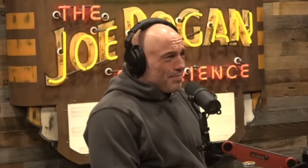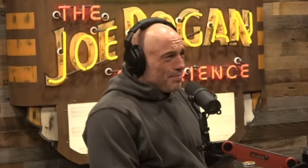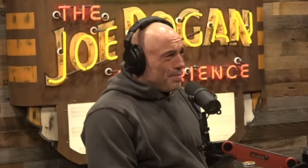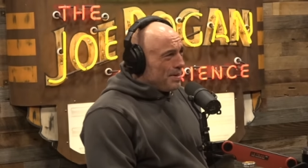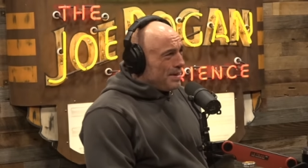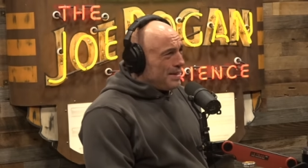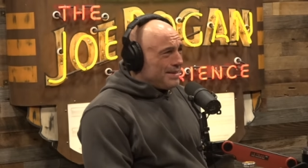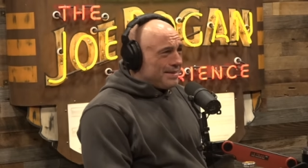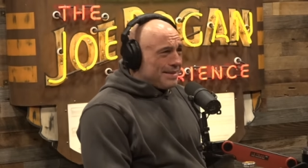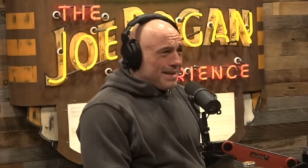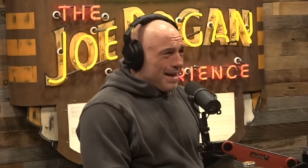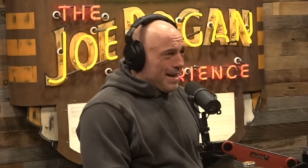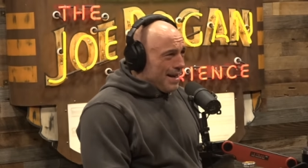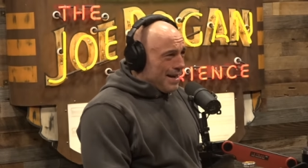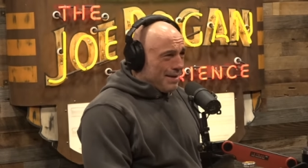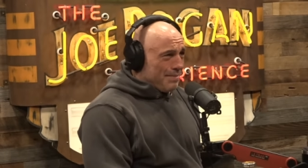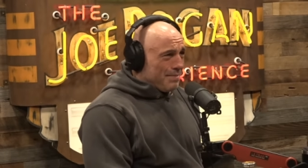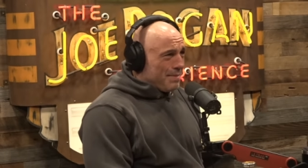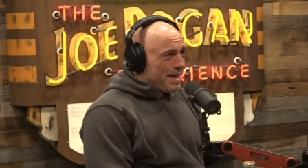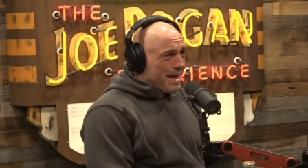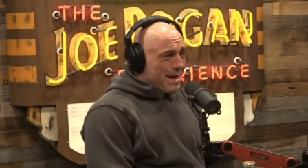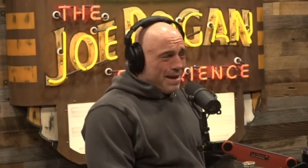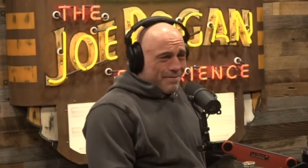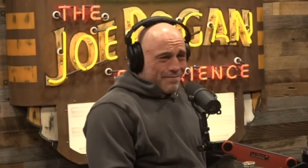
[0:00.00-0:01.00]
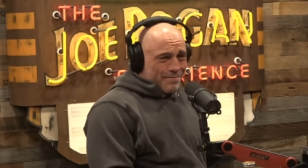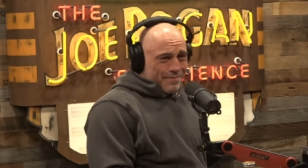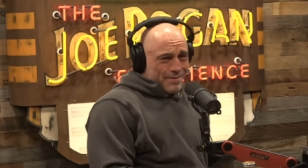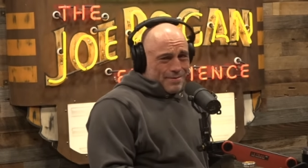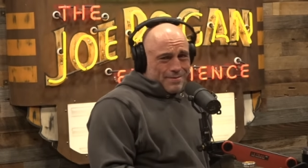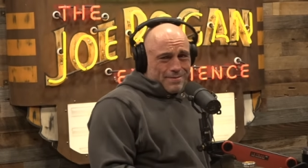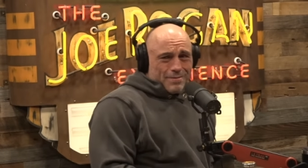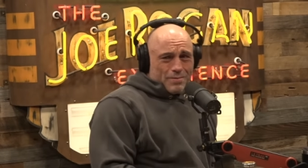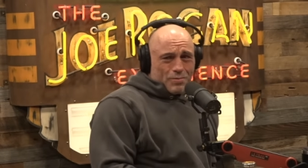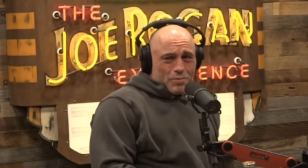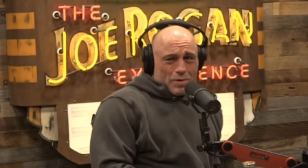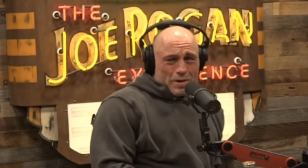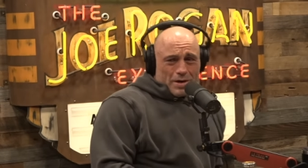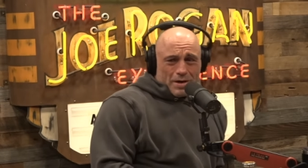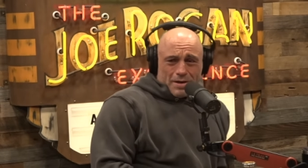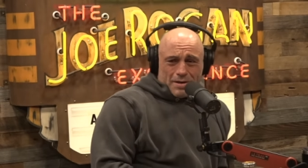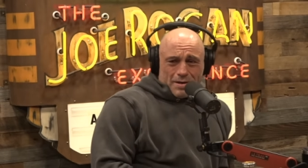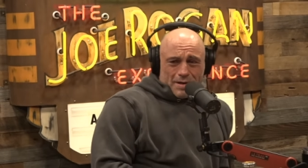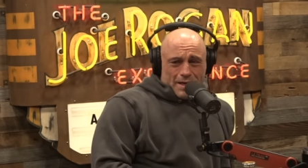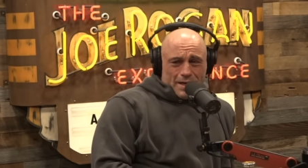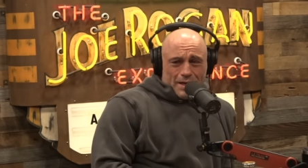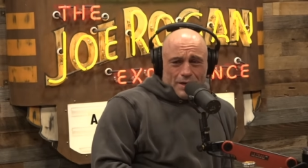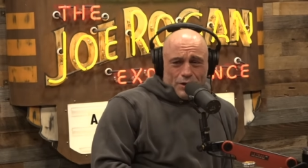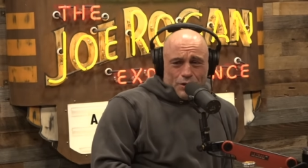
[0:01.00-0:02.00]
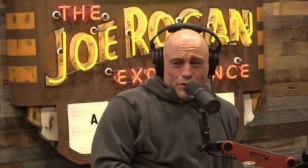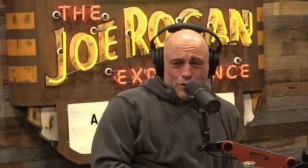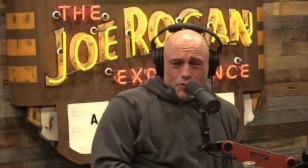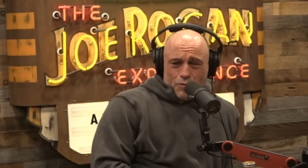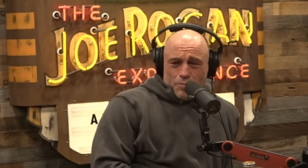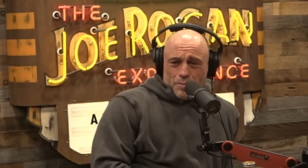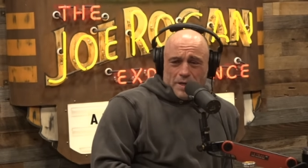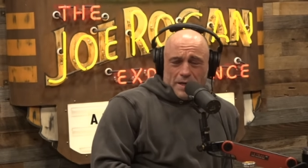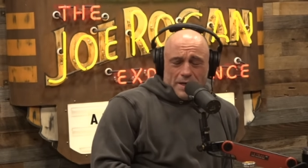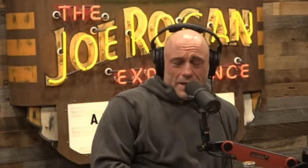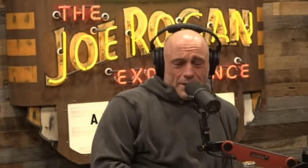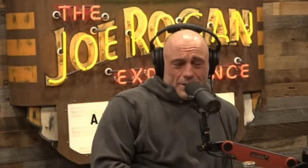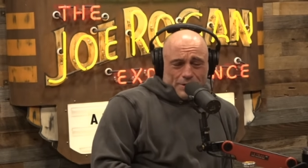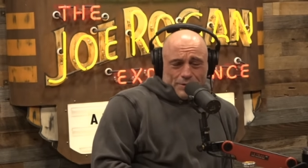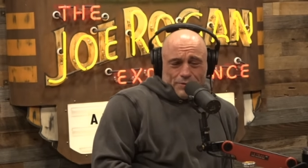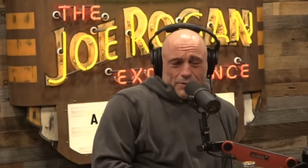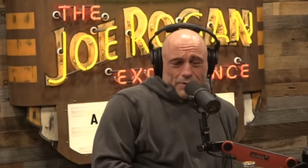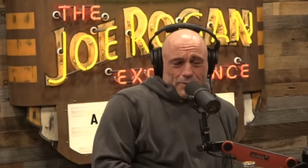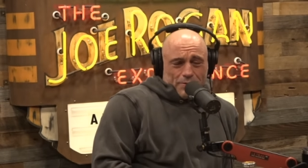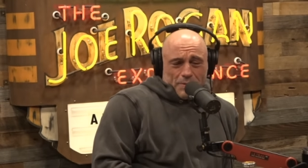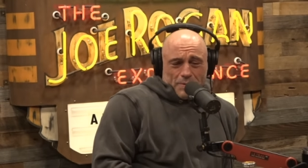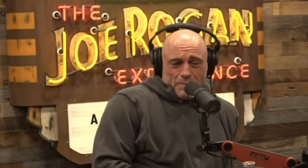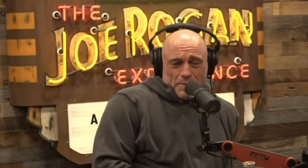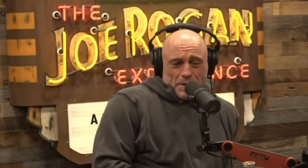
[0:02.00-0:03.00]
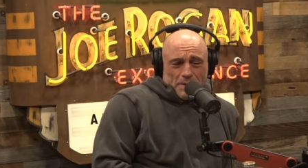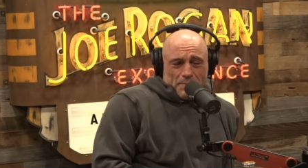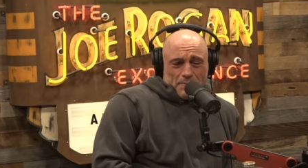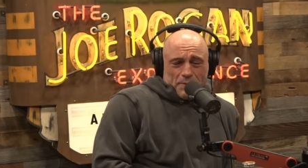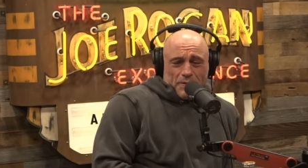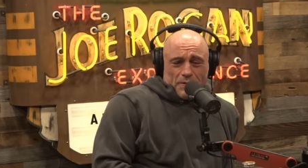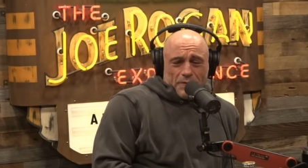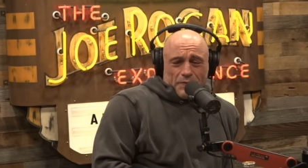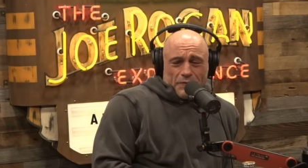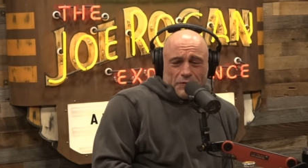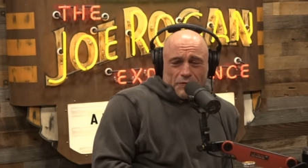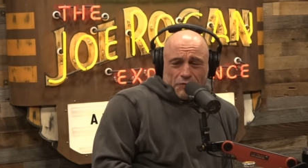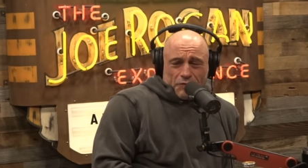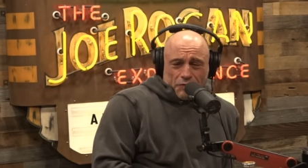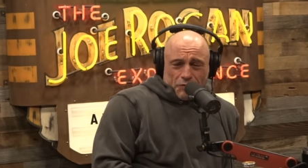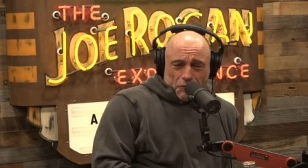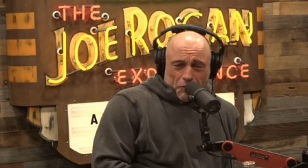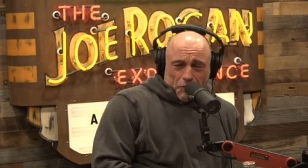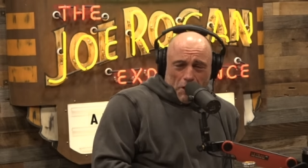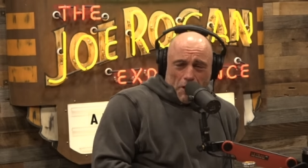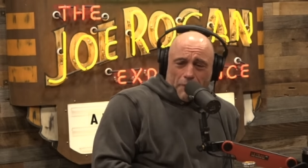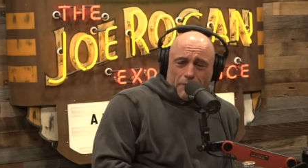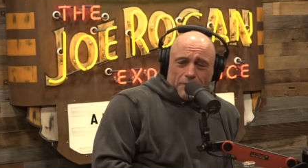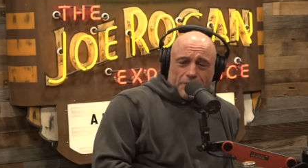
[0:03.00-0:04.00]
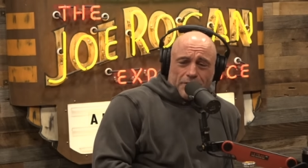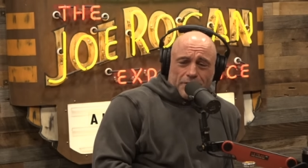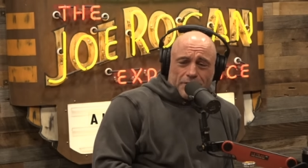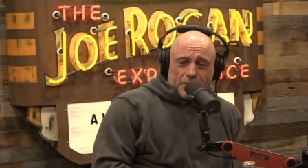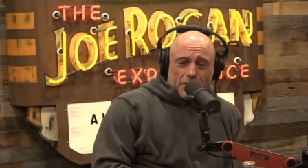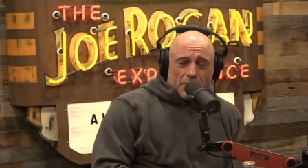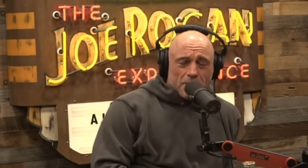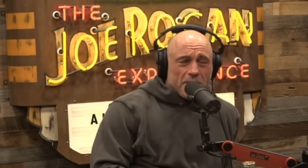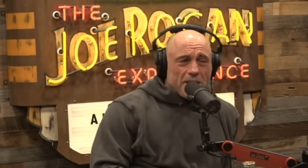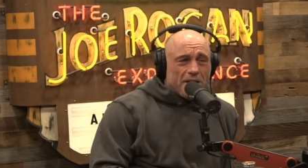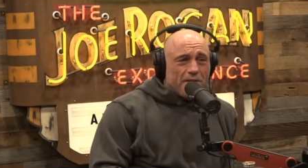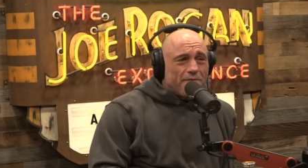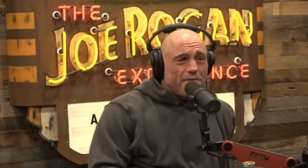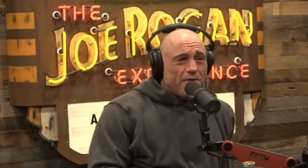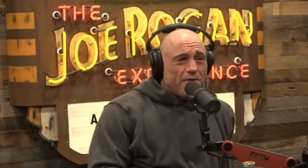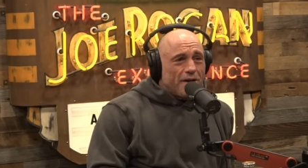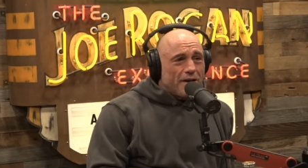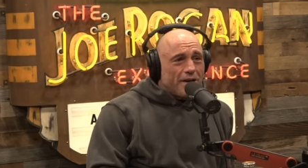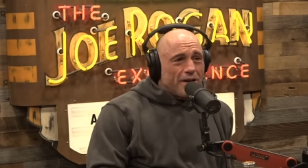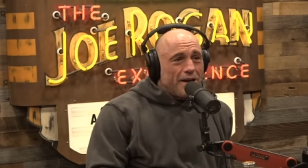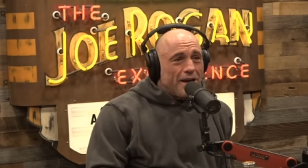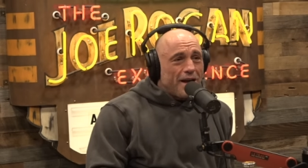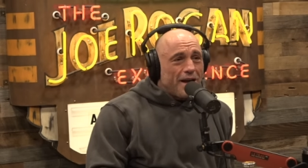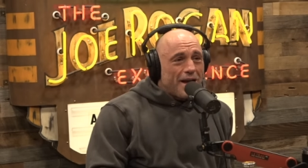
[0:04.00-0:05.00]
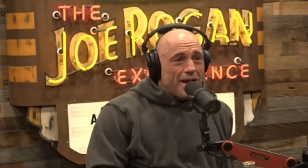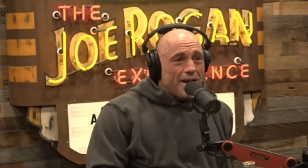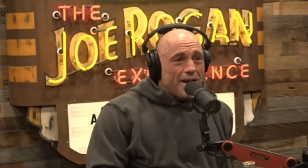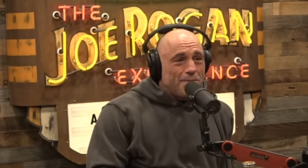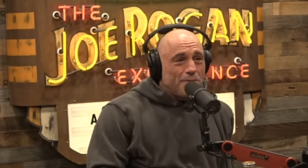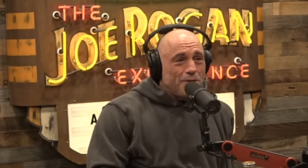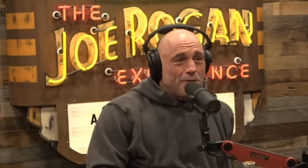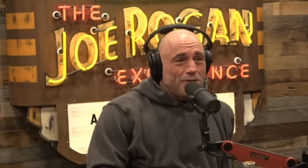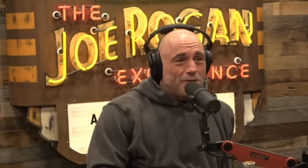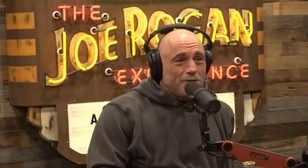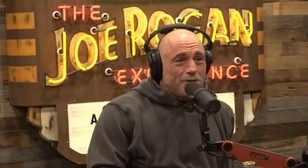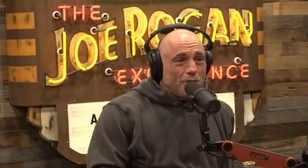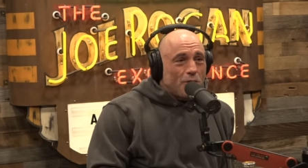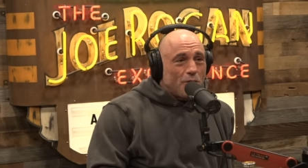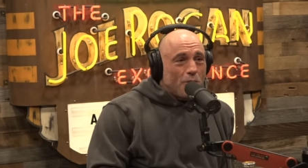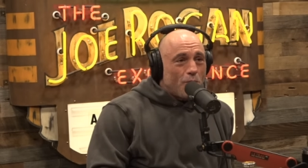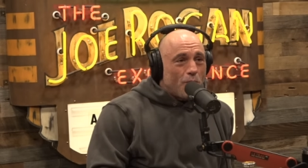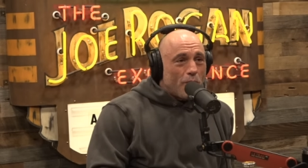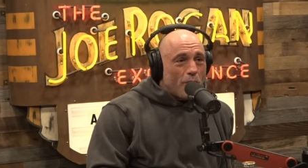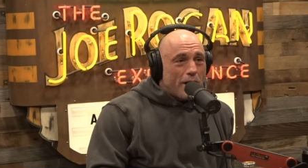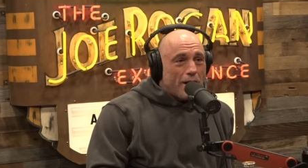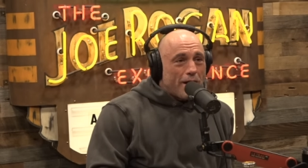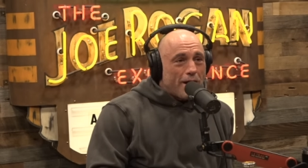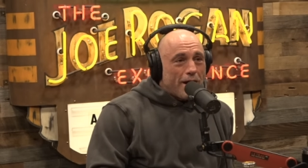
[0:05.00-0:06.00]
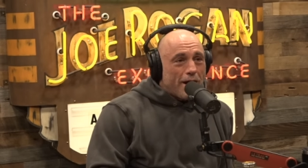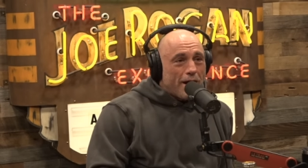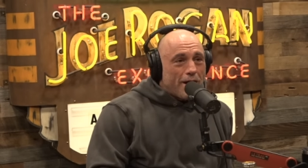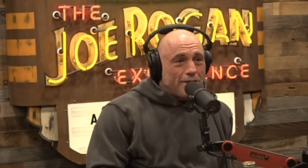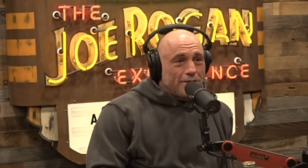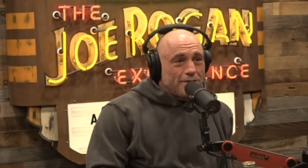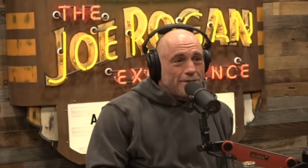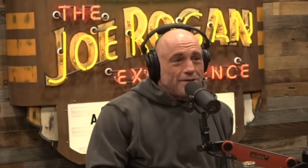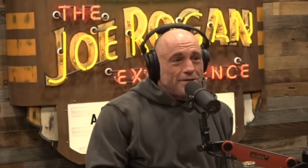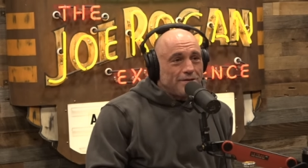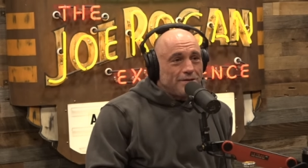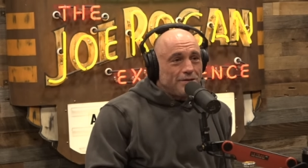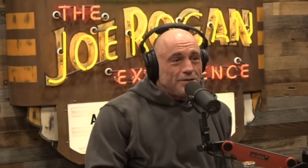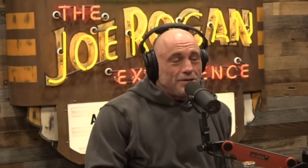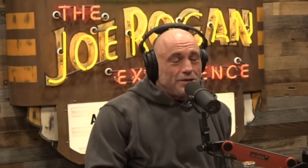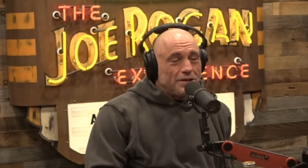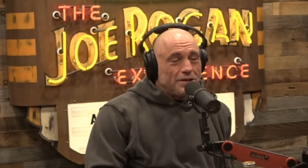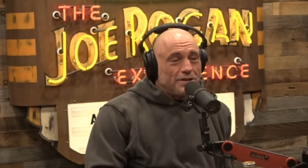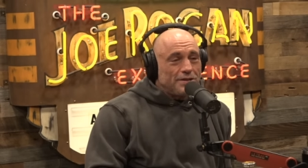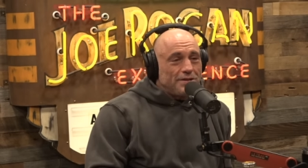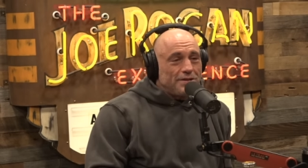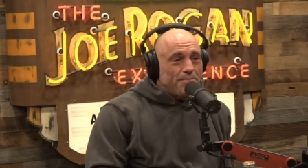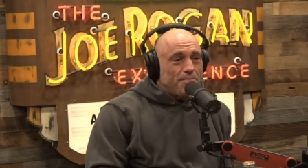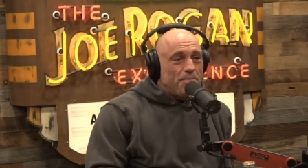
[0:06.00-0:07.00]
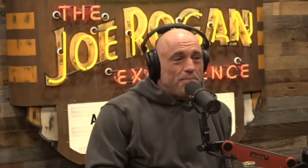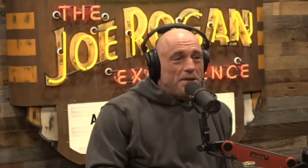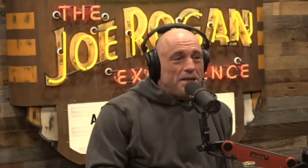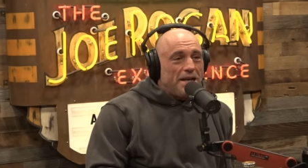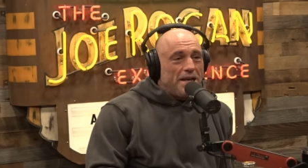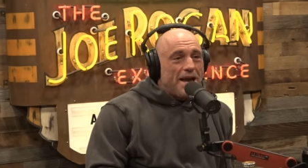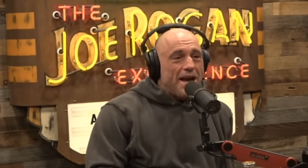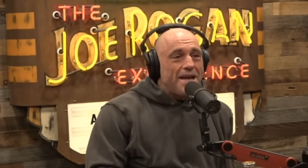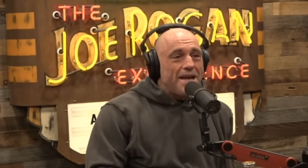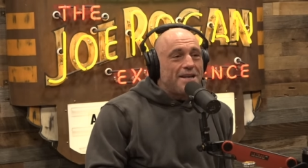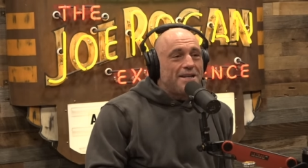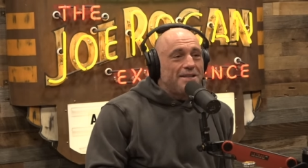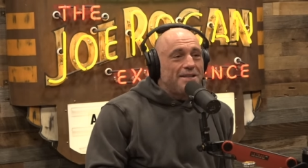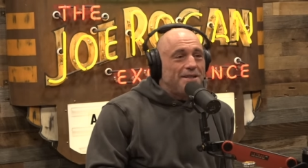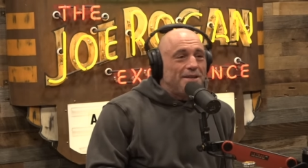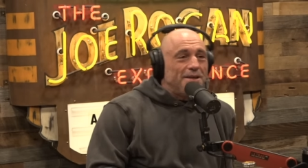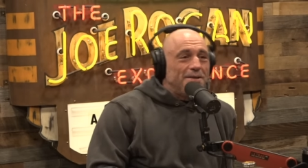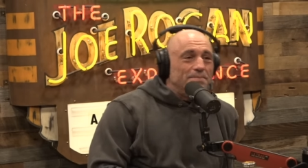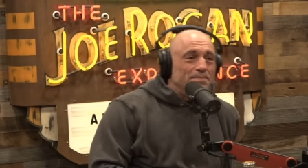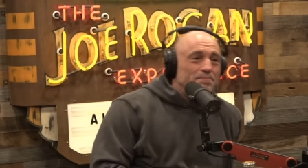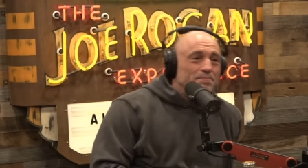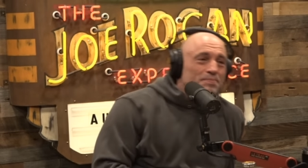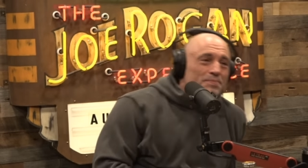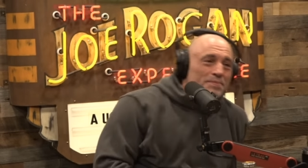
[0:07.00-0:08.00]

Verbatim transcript: been a time ever where in human history where people have stuffed so many fucking animals into warehouses and just beheaded them.